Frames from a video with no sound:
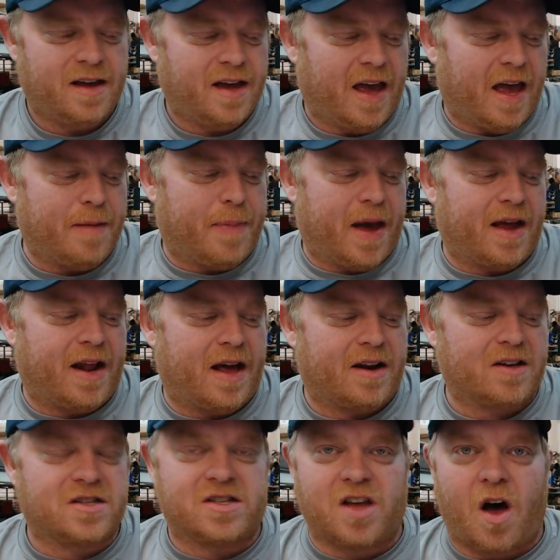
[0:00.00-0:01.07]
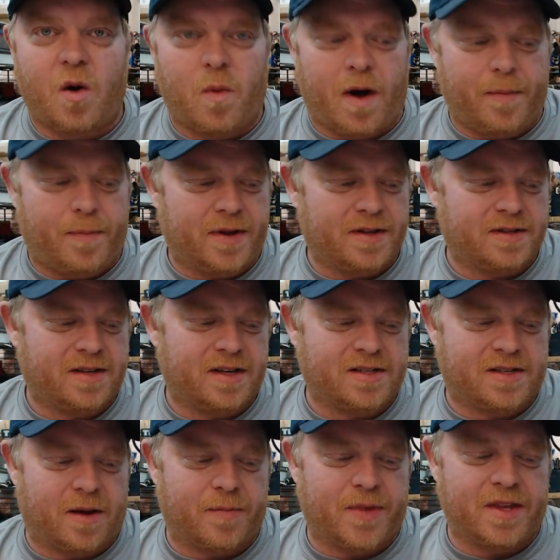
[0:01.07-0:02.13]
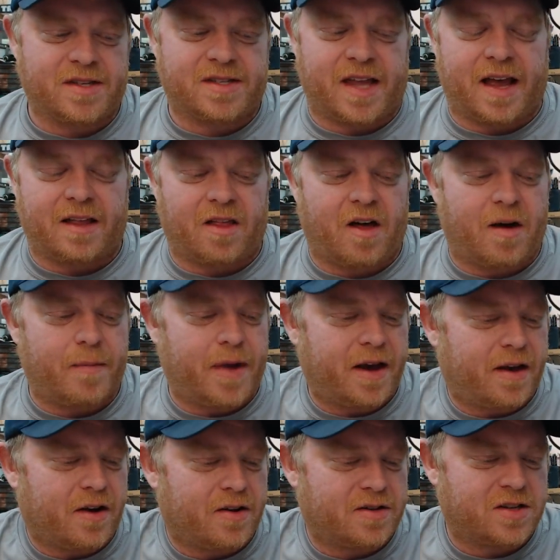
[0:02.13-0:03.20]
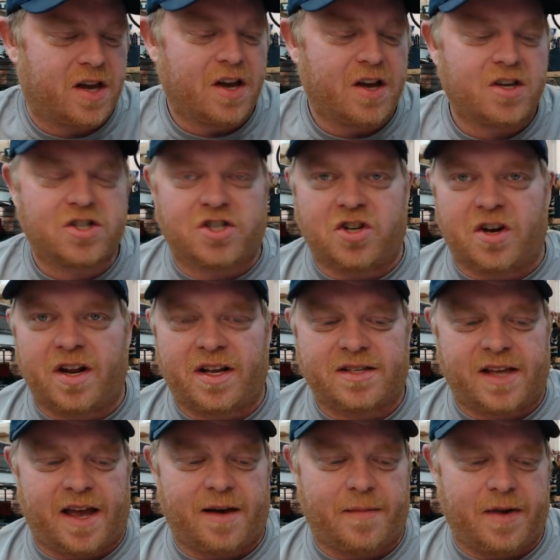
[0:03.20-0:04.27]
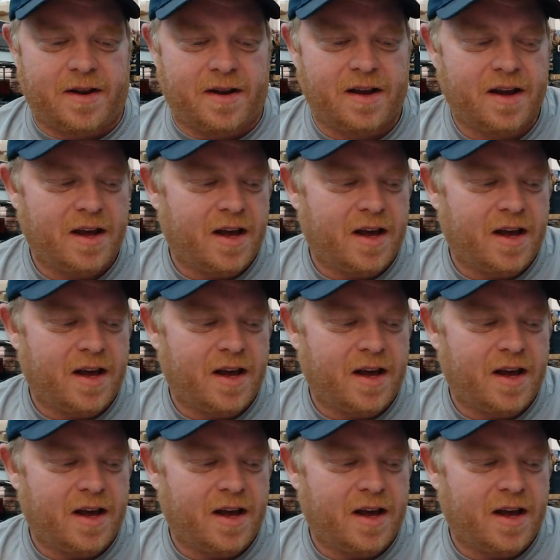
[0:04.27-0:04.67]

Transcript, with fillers: a ban on assault weapons is something state lawmakers should examine,